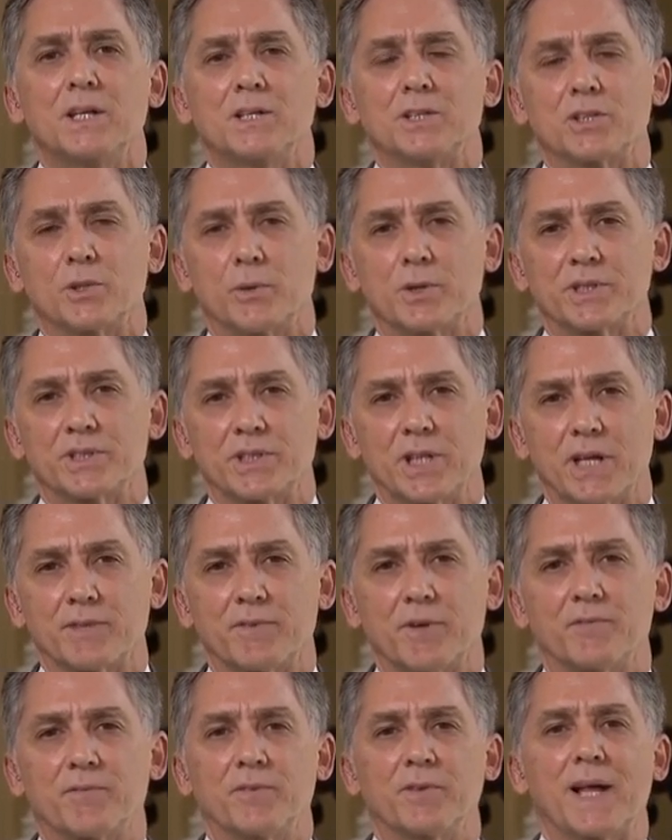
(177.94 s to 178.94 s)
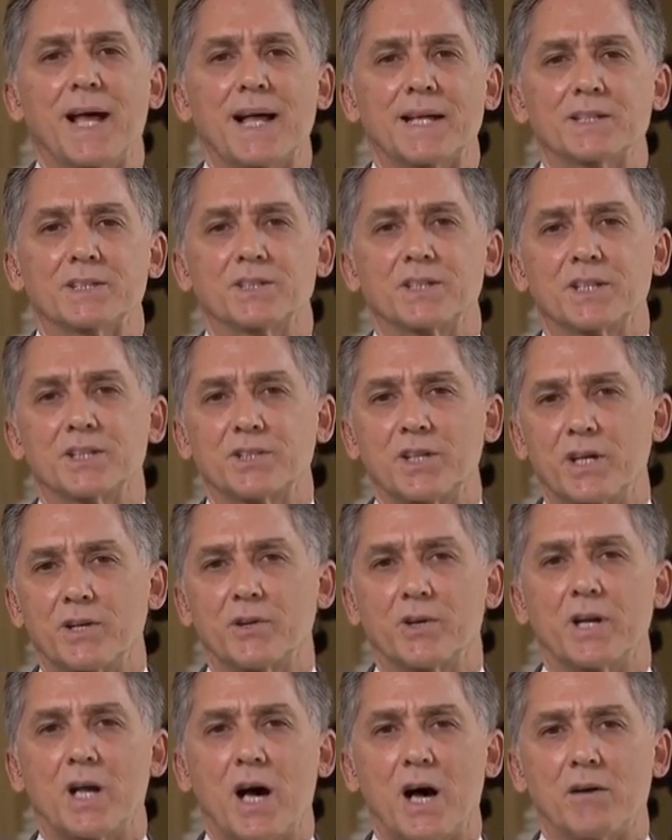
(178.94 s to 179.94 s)
So instead of a flat
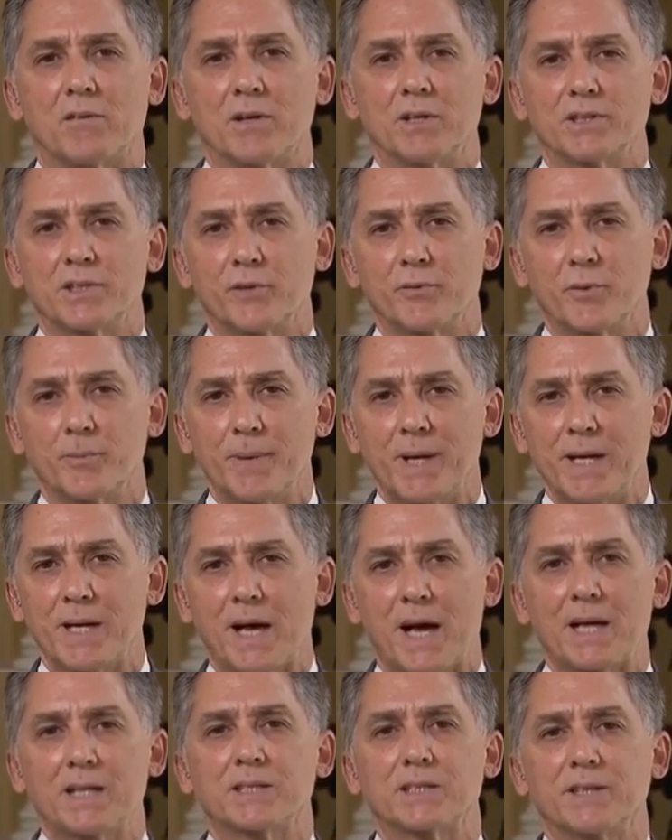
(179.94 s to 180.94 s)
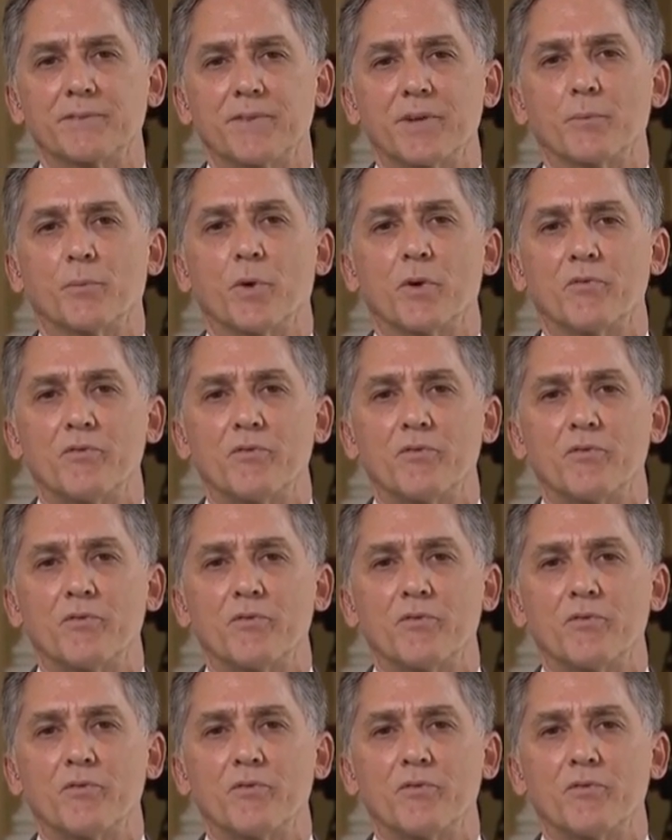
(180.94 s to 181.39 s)
$600, it would be nice if it were